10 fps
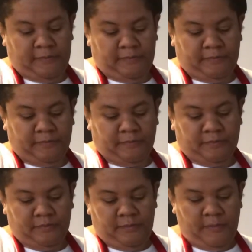we're going to mix
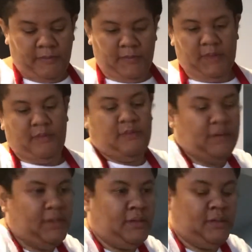this all together,
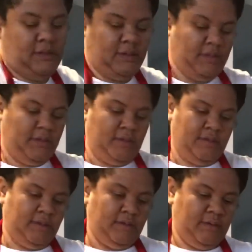and right
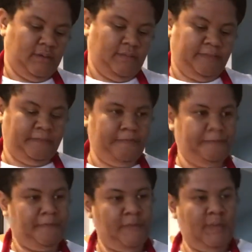before we bake it,
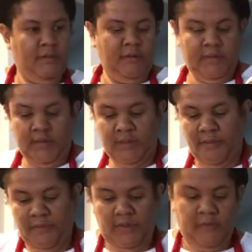we're going to
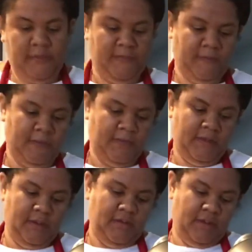add a pat of butter
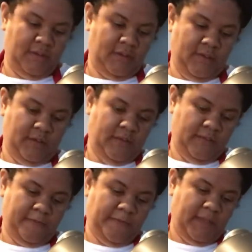to each
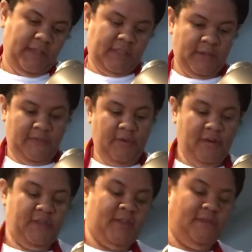muffin.
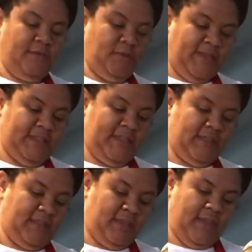So we're going to
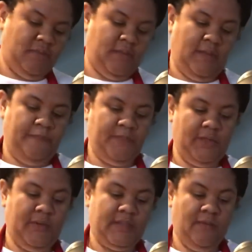spread these into 6
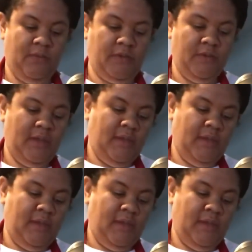muffin tins.